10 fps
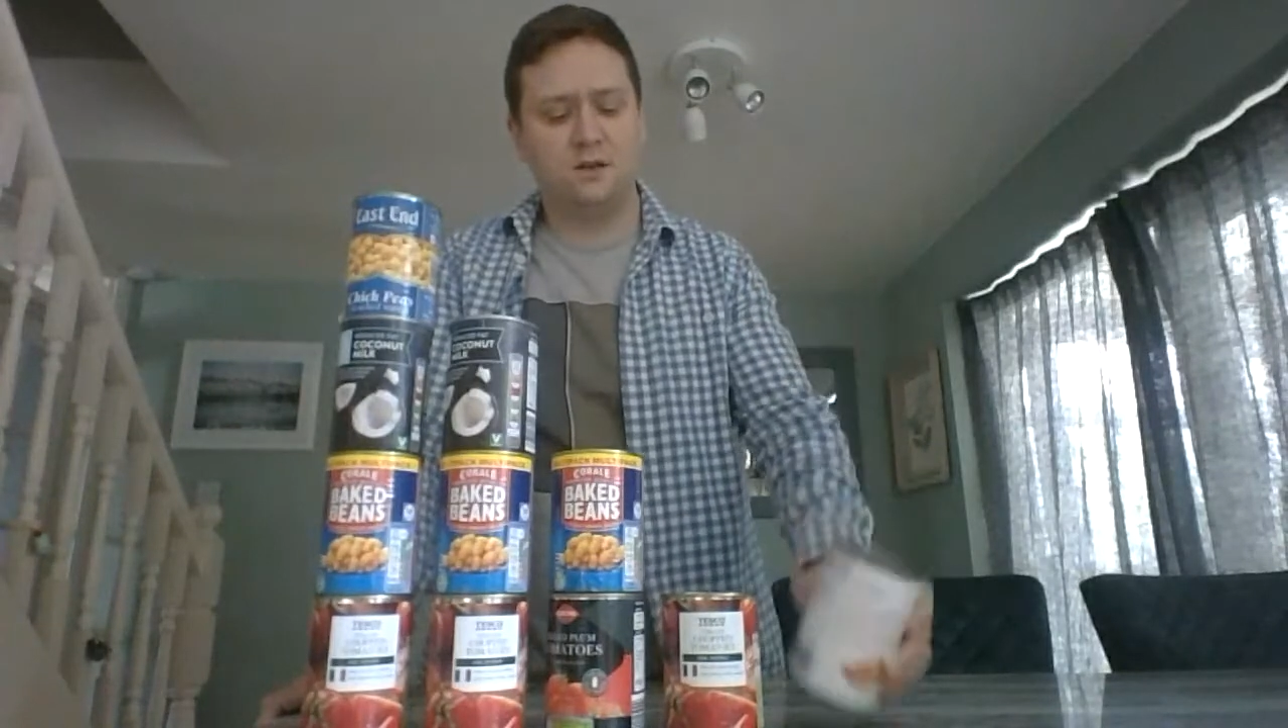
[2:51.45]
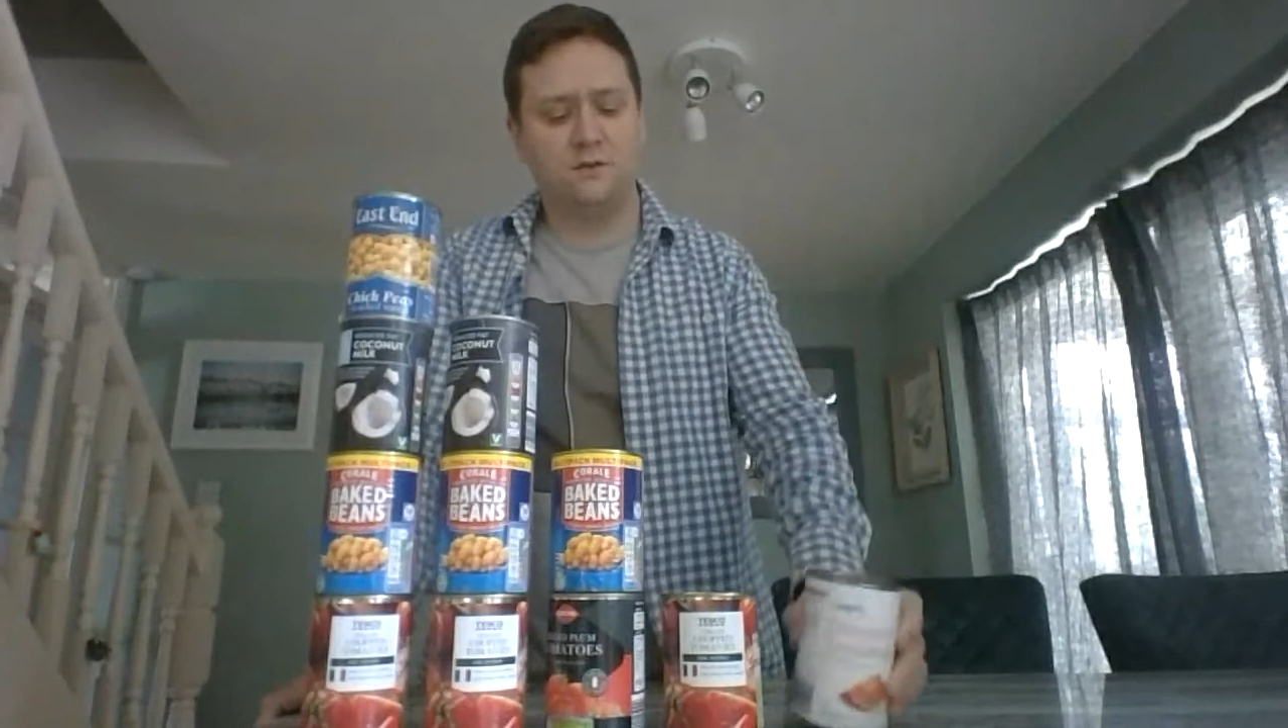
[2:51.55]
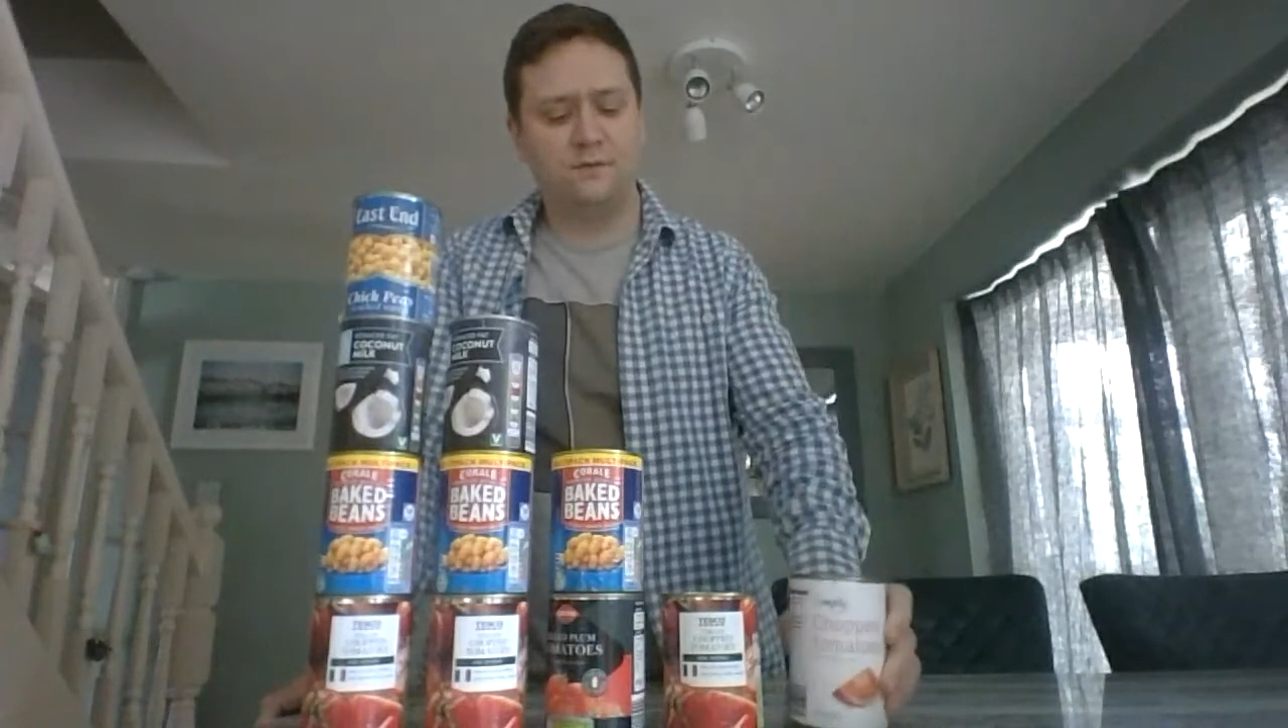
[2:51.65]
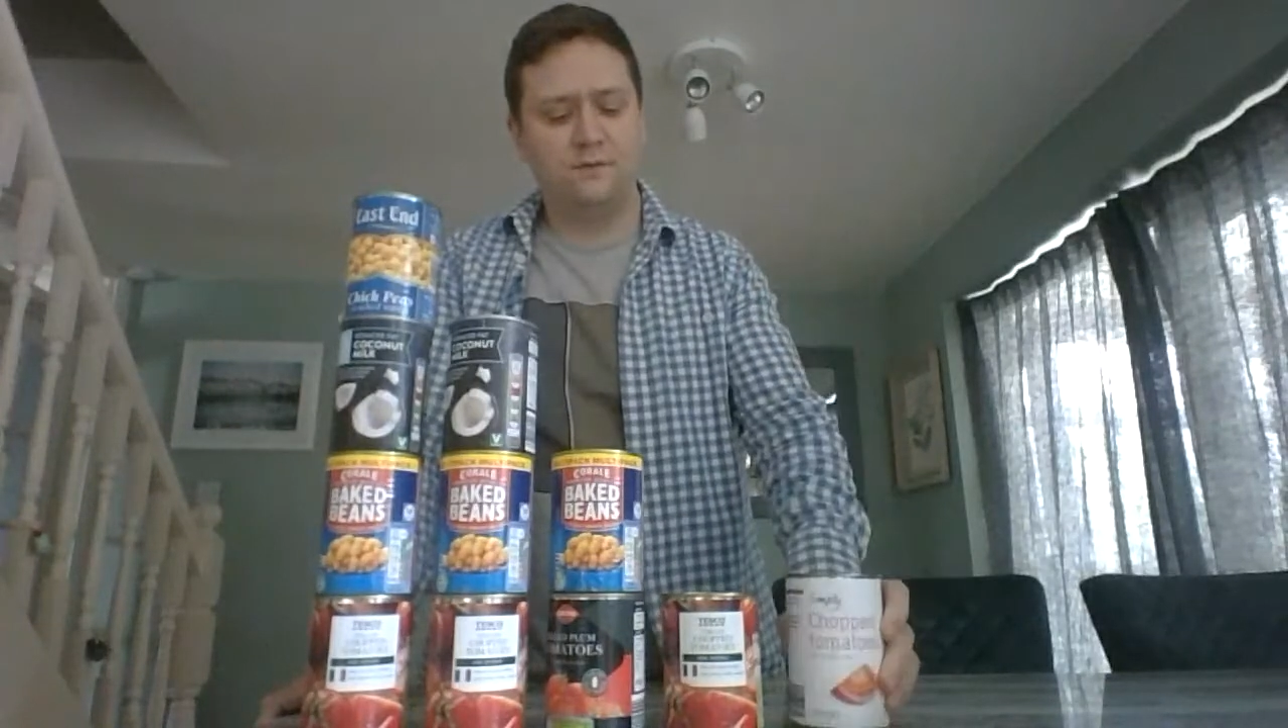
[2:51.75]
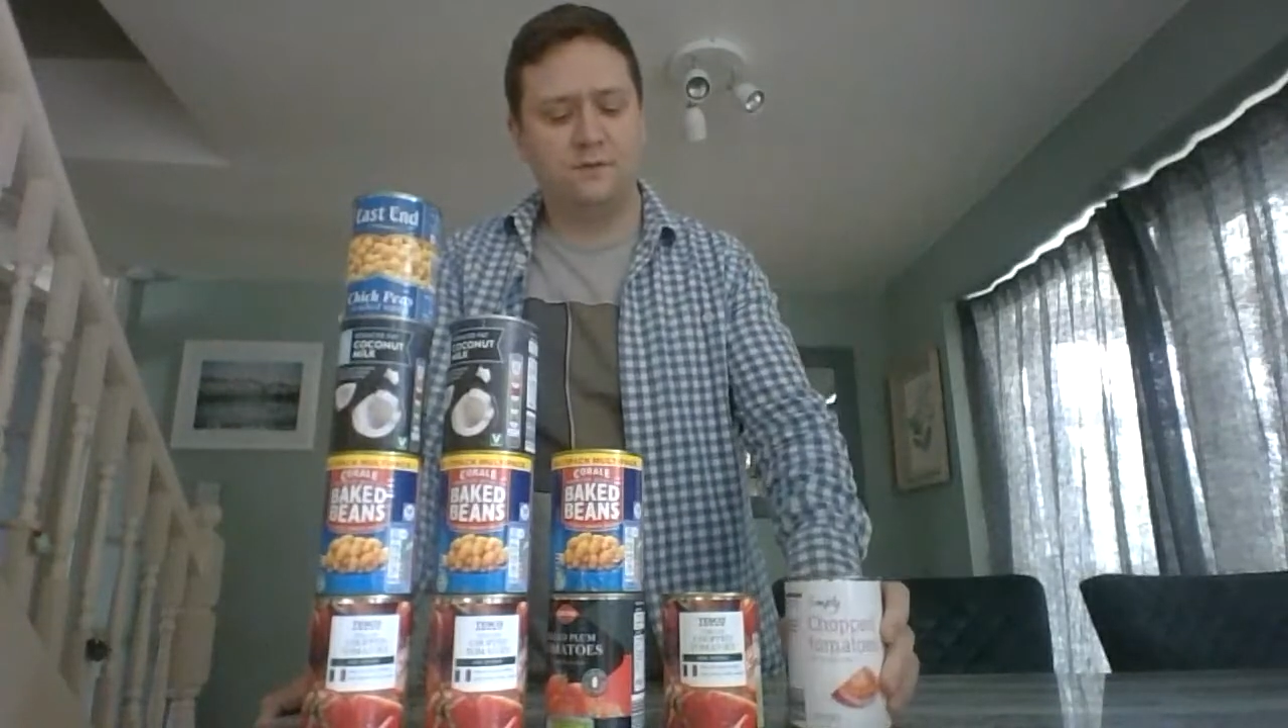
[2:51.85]

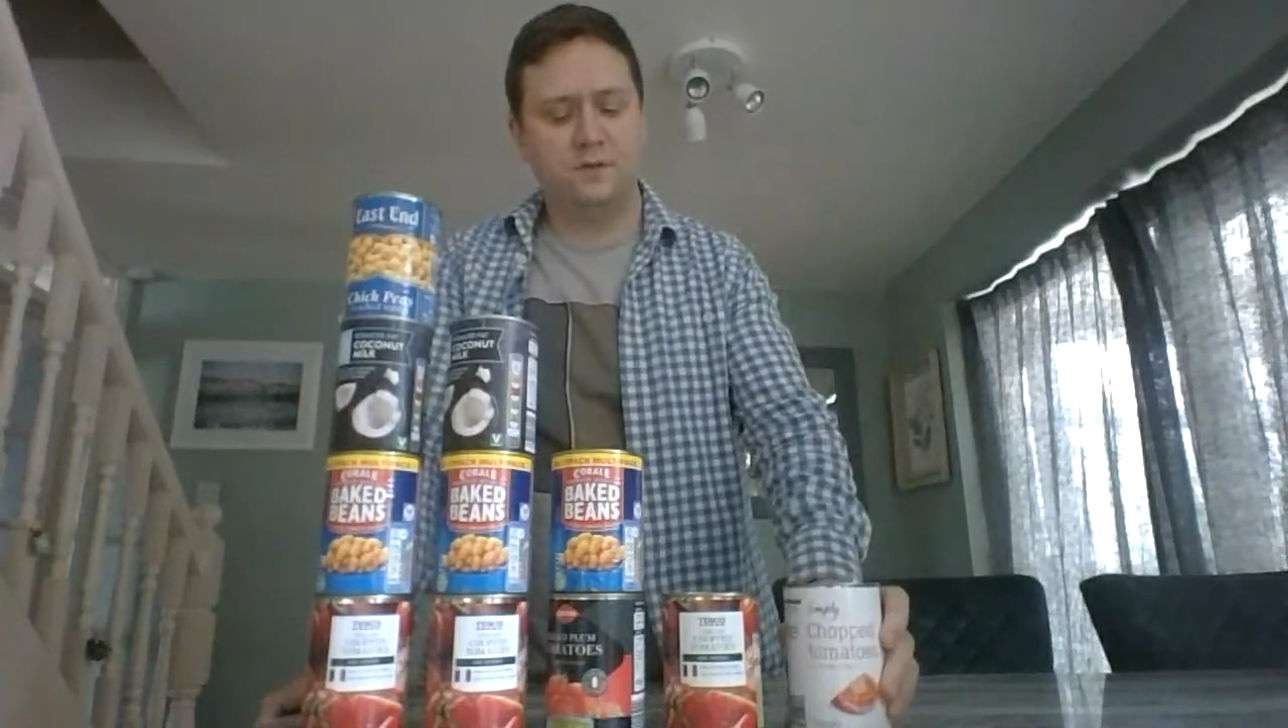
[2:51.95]
of